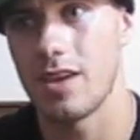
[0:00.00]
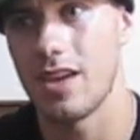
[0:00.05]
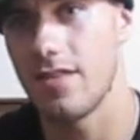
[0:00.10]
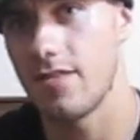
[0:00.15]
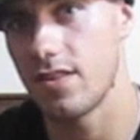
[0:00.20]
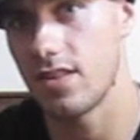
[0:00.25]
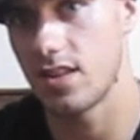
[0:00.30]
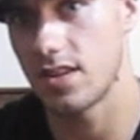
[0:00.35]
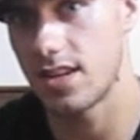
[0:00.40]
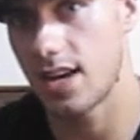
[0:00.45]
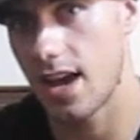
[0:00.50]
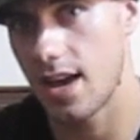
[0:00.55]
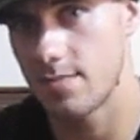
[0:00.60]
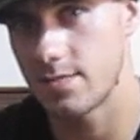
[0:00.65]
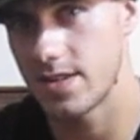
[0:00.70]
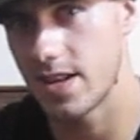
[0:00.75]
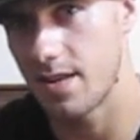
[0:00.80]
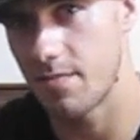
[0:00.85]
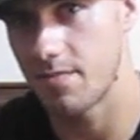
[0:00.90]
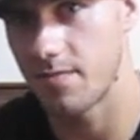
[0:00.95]
Even the times
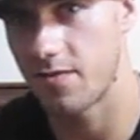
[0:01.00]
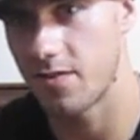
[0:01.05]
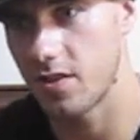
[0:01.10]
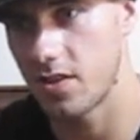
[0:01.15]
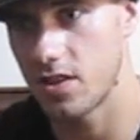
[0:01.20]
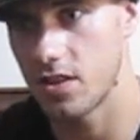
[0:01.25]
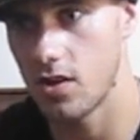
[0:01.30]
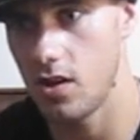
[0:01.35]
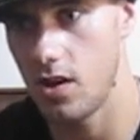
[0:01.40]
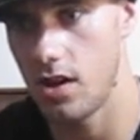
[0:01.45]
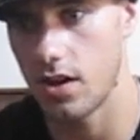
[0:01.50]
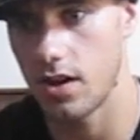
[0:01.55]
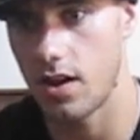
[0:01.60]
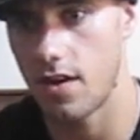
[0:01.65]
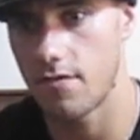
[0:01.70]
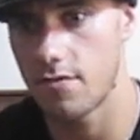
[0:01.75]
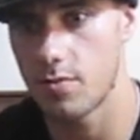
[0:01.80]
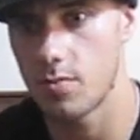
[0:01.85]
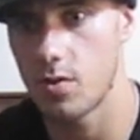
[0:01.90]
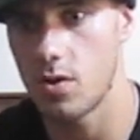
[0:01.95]
that I'm feeling a little
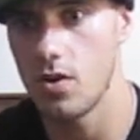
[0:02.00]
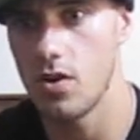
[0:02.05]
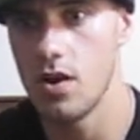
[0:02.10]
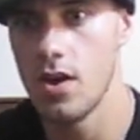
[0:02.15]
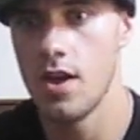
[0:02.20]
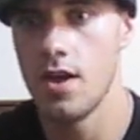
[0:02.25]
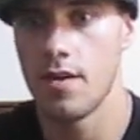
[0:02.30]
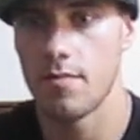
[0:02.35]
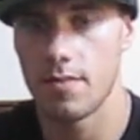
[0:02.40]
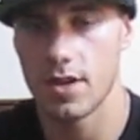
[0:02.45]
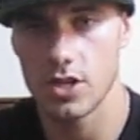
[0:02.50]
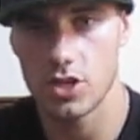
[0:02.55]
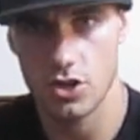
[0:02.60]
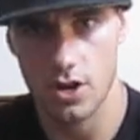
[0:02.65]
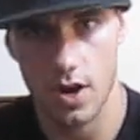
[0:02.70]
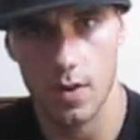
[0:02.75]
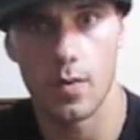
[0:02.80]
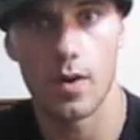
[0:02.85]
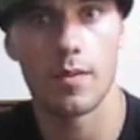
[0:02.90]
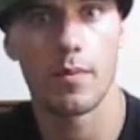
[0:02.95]
uncomfortable, make sure
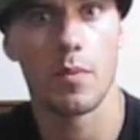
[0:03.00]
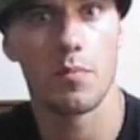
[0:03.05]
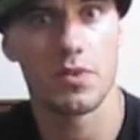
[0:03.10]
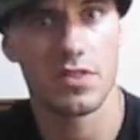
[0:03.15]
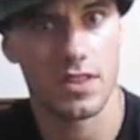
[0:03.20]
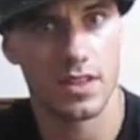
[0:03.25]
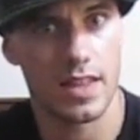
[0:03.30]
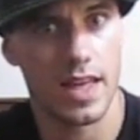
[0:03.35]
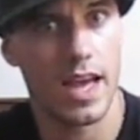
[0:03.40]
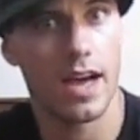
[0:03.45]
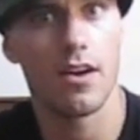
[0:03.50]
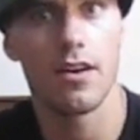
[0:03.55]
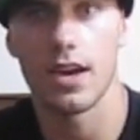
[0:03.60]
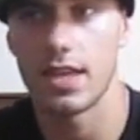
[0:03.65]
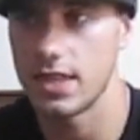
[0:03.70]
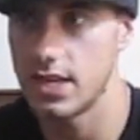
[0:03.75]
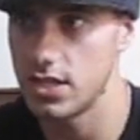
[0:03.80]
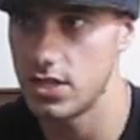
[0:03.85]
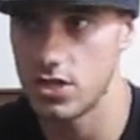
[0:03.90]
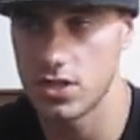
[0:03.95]
I warm up with the layout
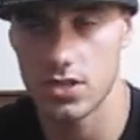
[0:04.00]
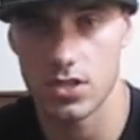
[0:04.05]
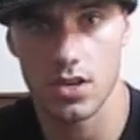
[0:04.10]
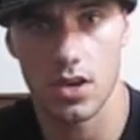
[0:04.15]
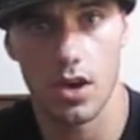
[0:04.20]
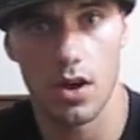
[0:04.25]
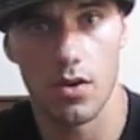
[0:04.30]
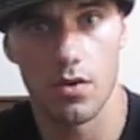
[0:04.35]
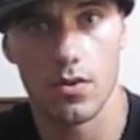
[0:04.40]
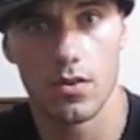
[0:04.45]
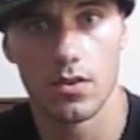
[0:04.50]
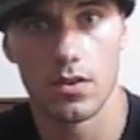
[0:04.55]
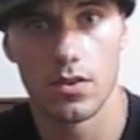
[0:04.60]
and then just go.